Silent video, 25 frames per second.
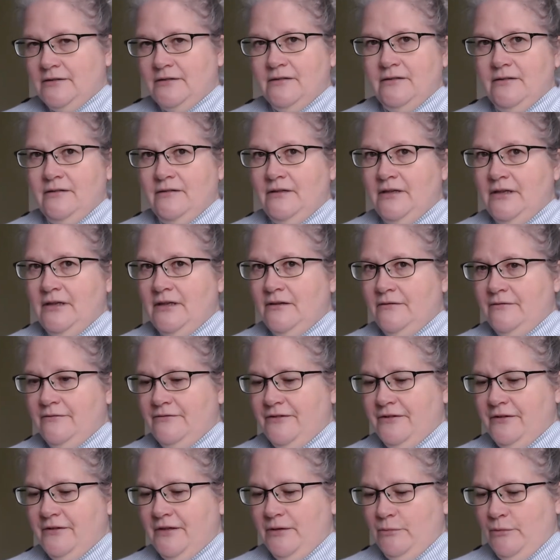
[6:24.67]
They don't
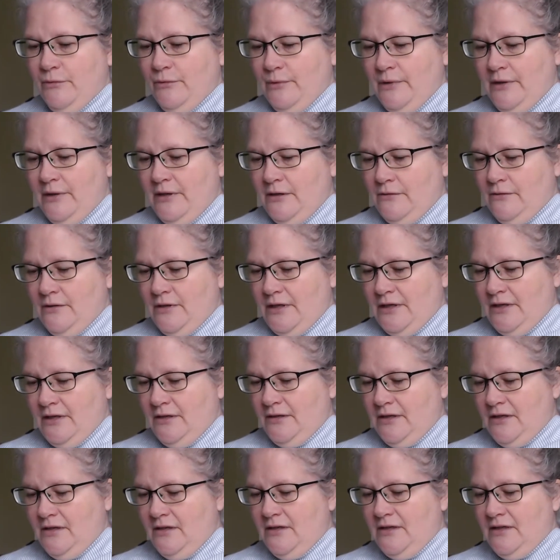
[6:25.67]
feel like merino
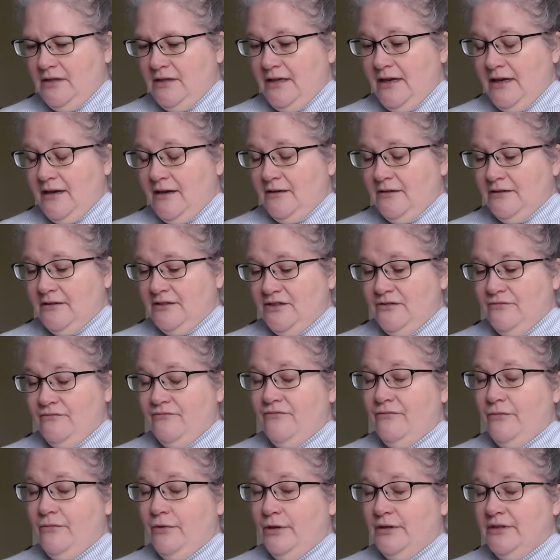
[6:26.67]
nylon. They are
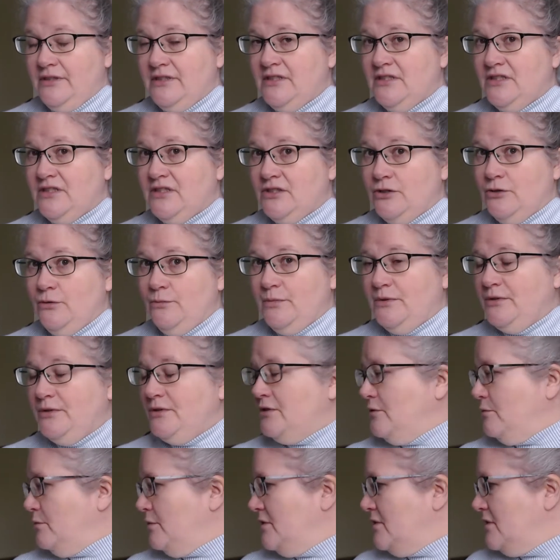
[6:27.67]
really super,
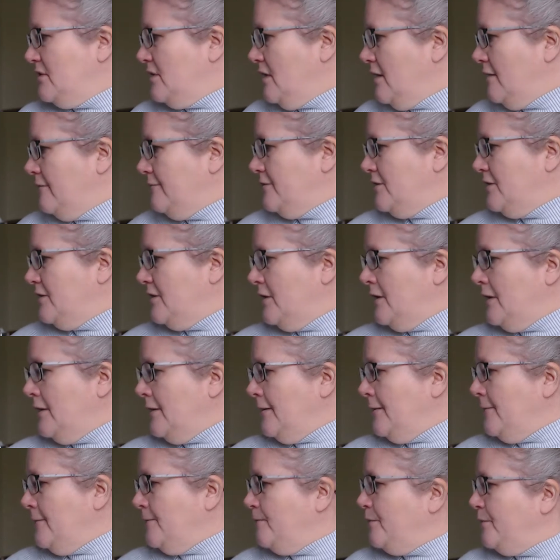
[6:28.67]
super soft.
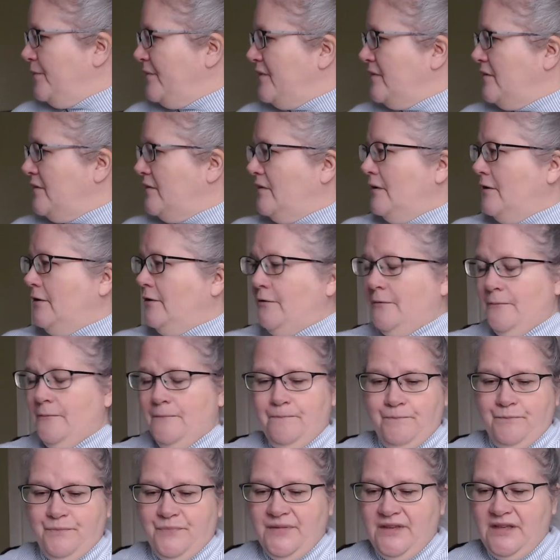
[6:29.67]
So
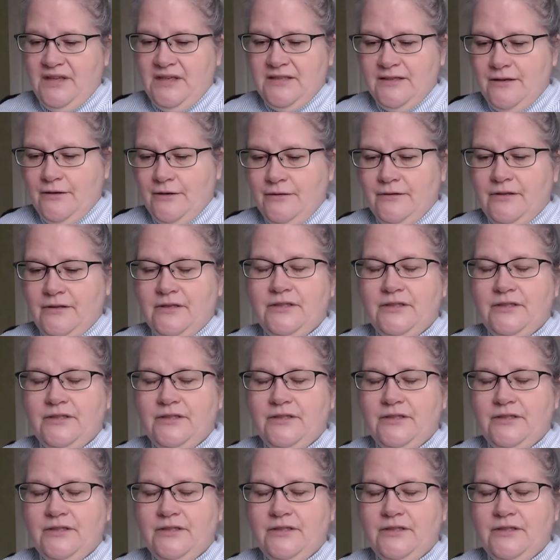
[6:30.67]
these are the